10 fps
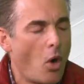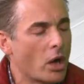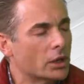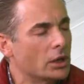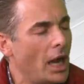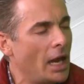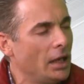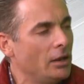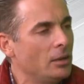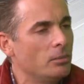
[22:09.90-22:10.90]
walk into
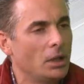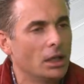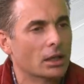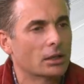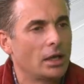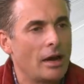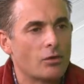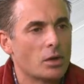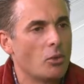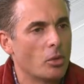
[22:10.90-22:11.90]
any meeting,
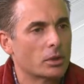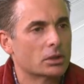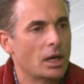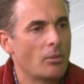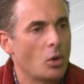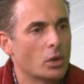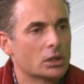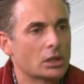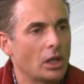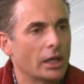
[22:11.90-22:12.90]
every moment, I'm
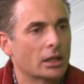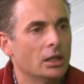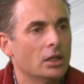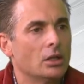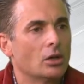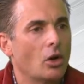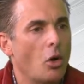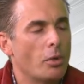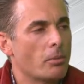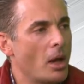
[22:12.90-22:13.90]
always like,
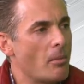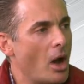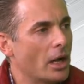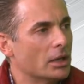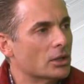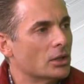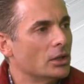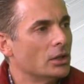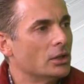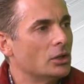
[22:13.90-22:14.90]
open my mind,
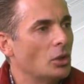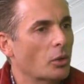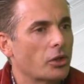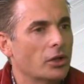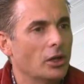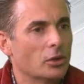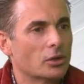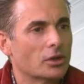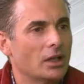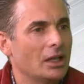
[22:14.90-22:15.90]
don't you
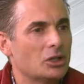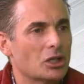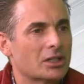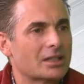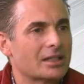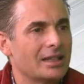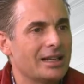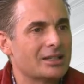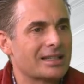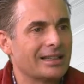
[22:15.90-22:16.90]
know, and just
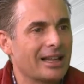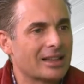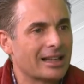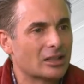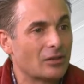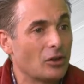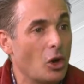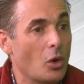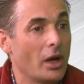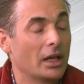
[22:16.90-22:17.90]
and just let things
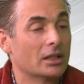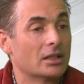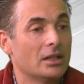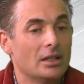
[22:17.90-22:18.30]
flow and